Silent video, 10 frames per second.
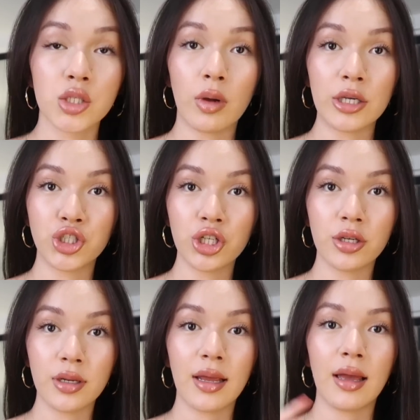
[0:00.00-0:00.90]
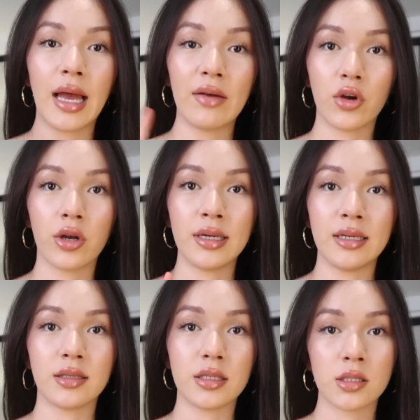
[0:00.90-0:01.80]
So I shouldn't have gotten
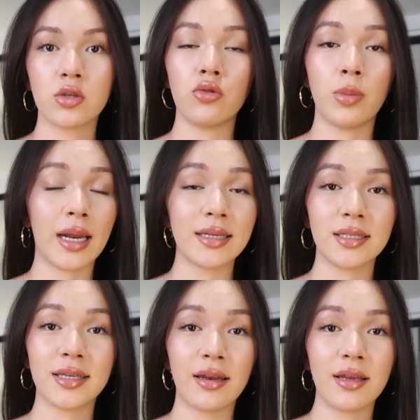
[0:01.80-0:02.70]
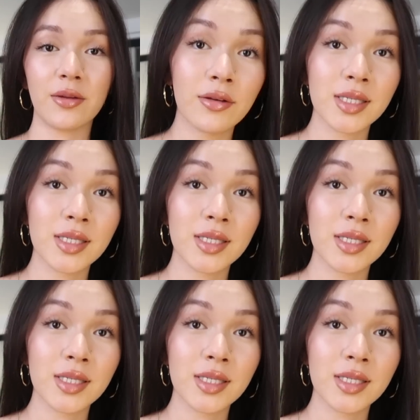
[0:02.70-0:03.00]
into this school, but I did get in.